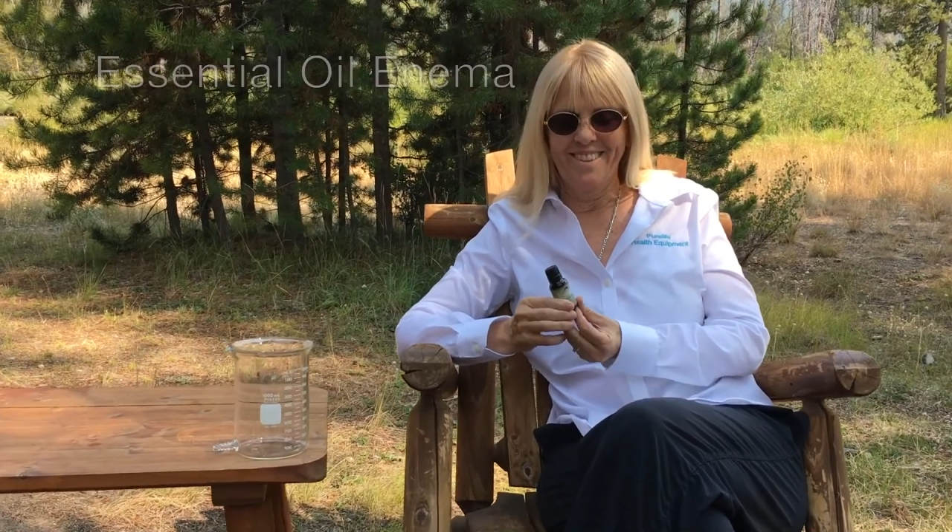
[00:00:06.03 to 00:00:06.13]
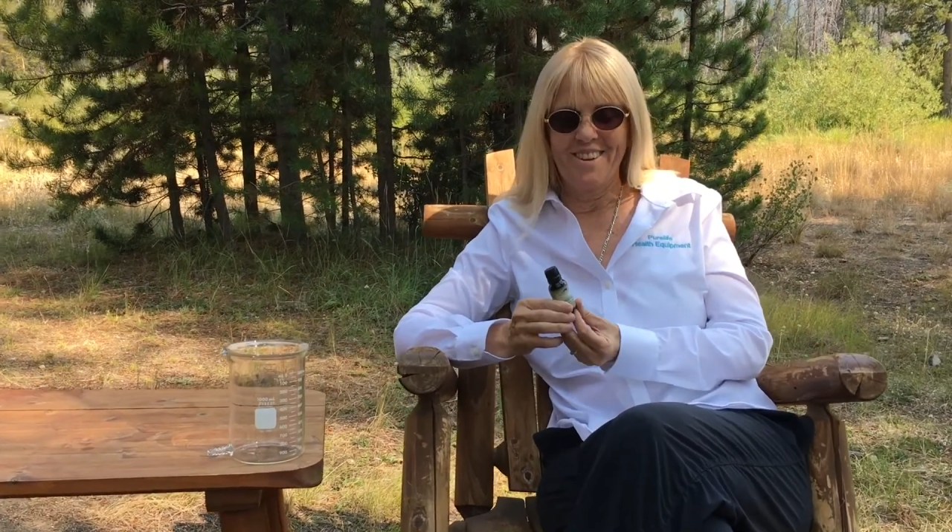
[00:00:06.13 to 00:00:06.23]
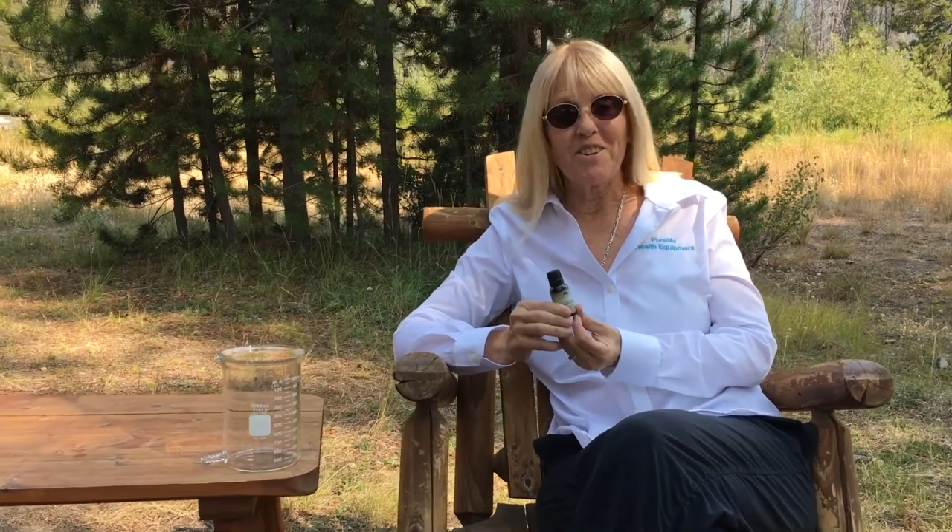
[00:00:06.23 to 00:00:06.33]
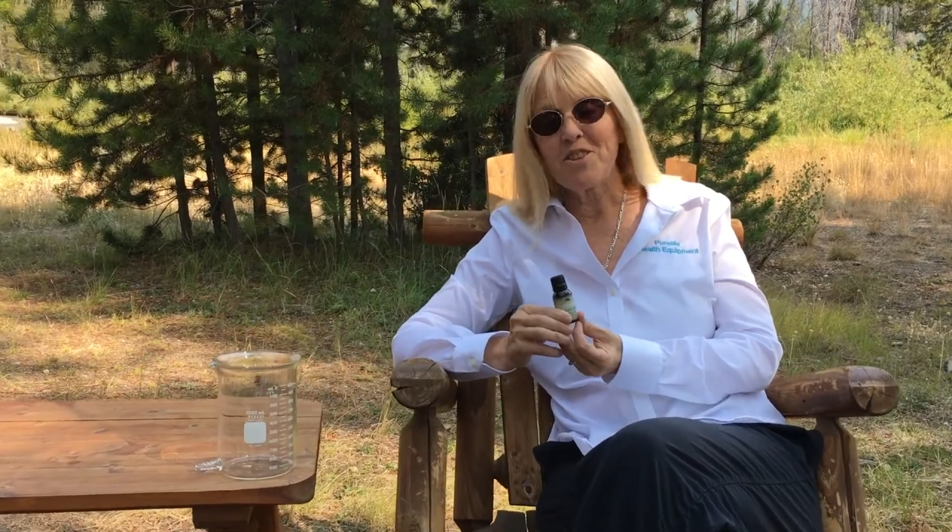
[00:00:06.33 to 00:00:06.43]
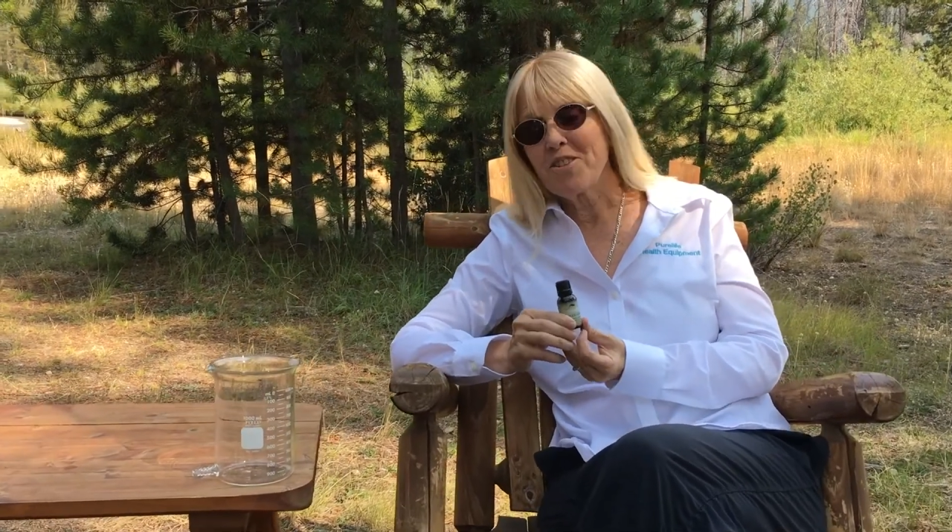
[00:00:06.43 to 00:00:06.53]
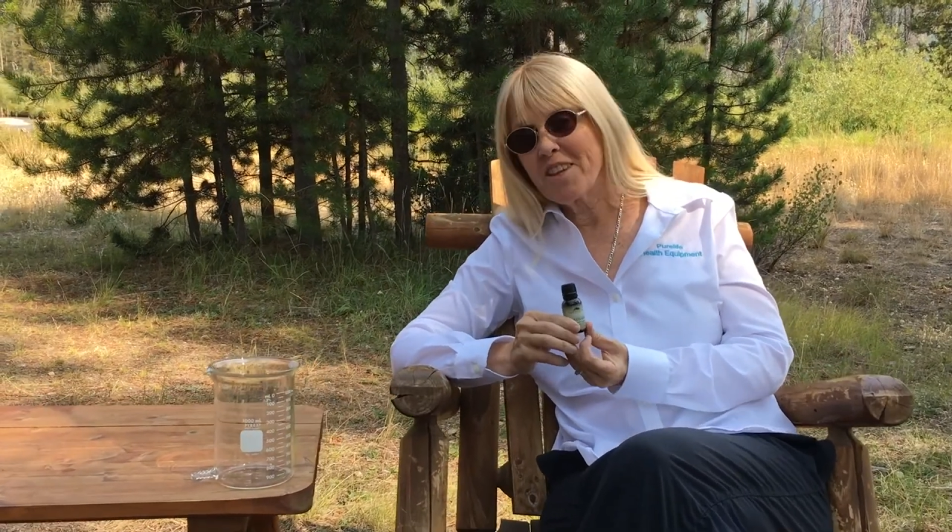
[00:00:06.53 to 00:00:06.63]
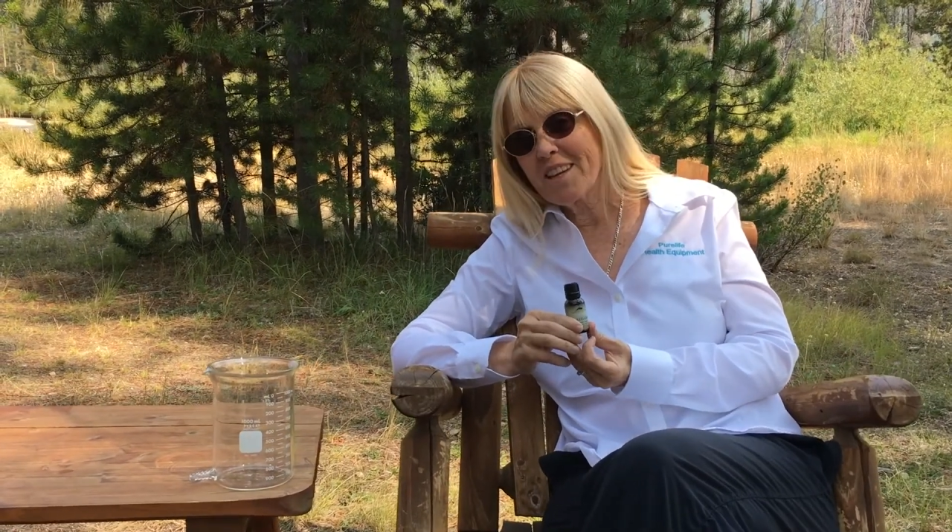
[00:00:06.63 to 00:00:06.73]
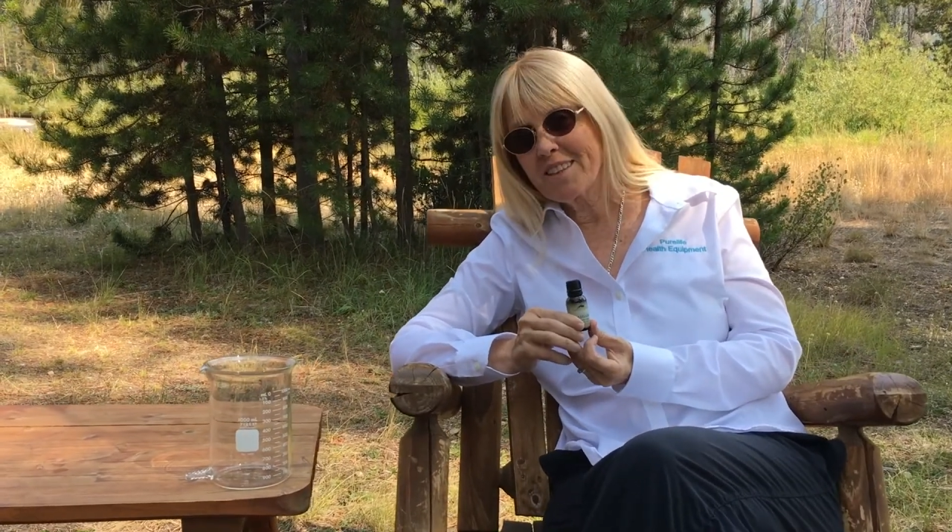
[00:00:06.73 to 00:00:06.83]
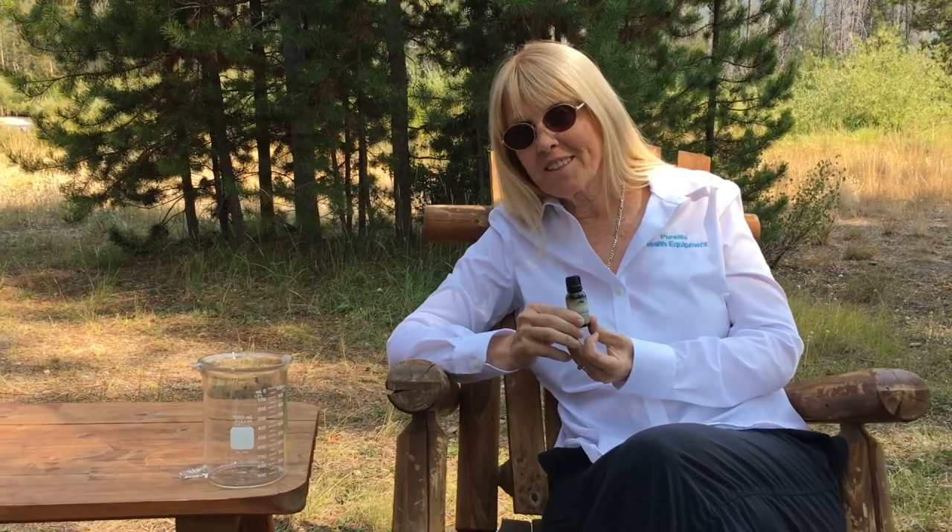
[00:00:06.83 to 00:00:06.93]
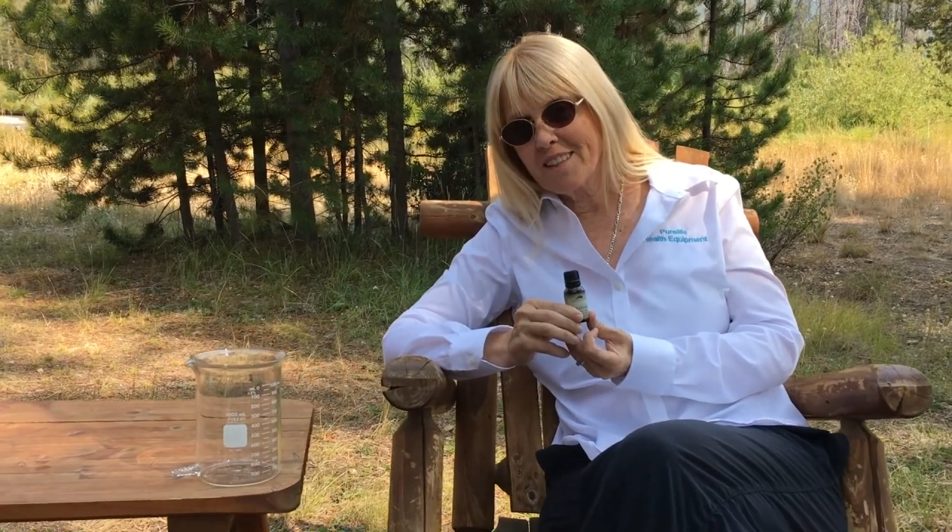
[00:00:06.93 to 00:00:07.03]
Don't you think
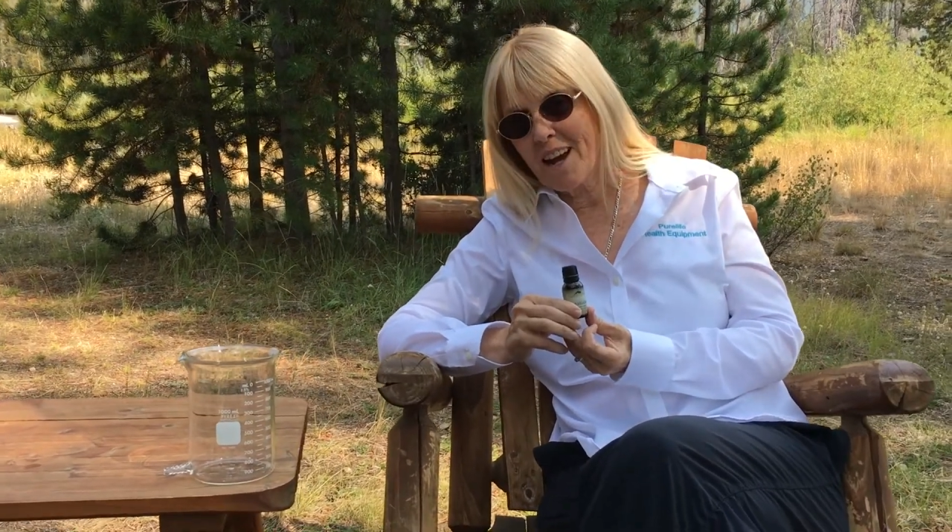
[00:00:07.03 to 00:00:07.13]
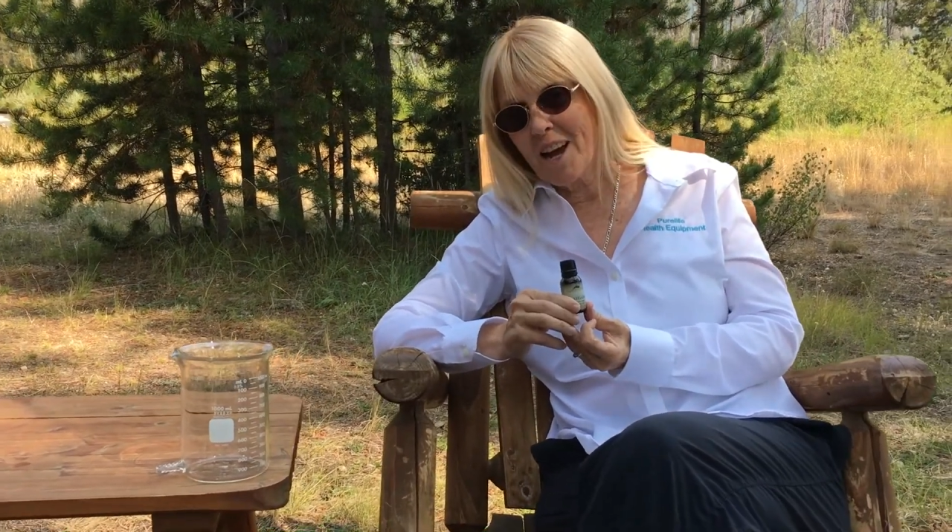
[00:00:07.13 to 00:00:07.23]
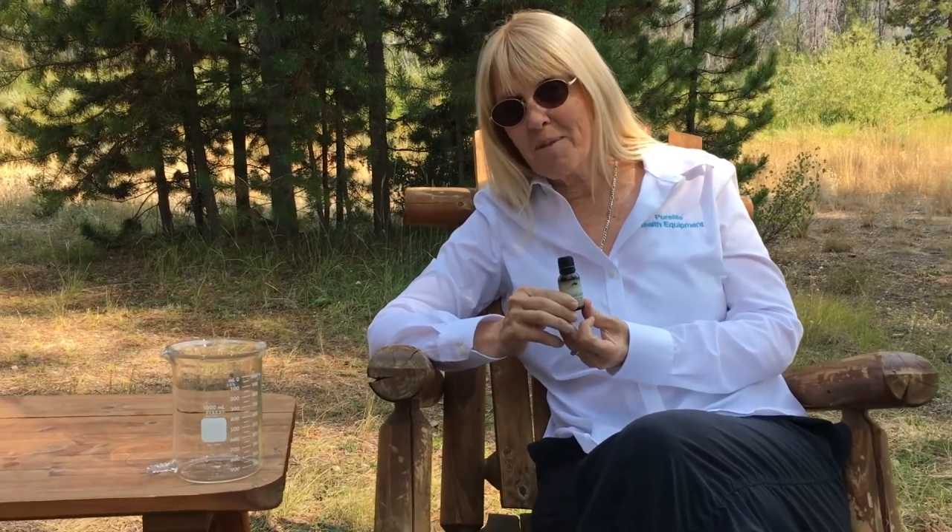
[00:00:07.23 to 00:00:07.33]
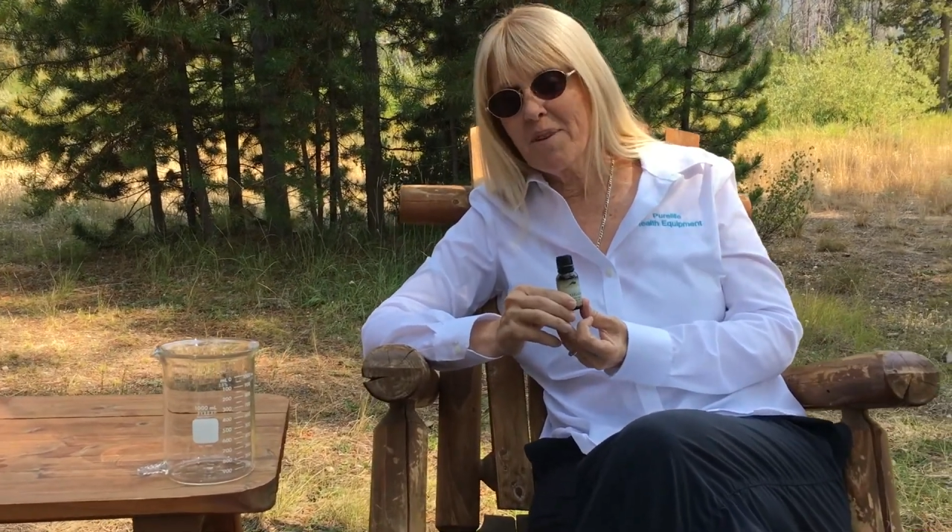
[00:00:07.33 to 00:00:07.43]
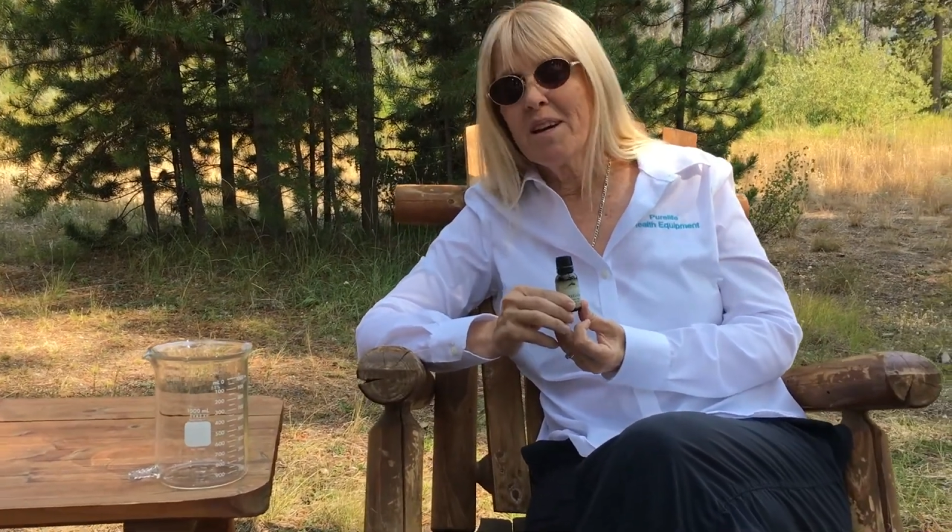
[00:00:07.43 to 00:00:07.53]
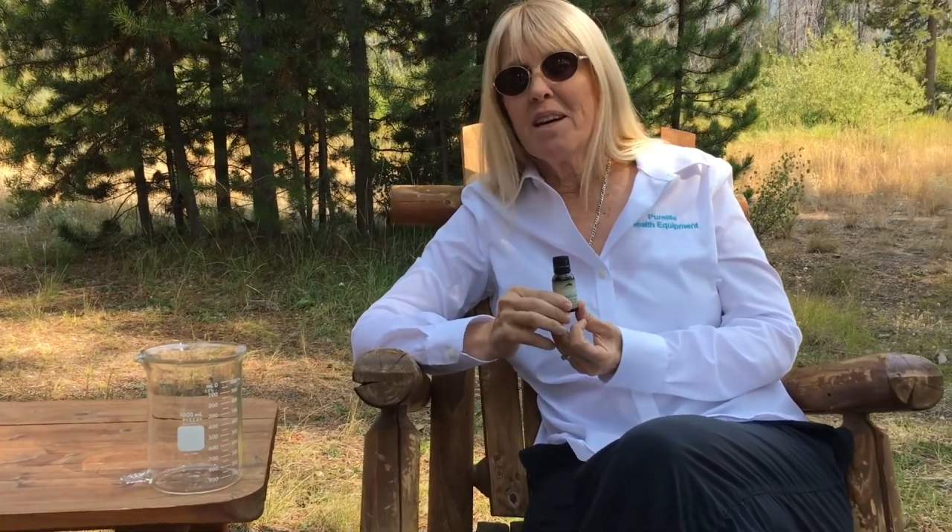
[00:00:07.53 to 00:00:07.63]
it's time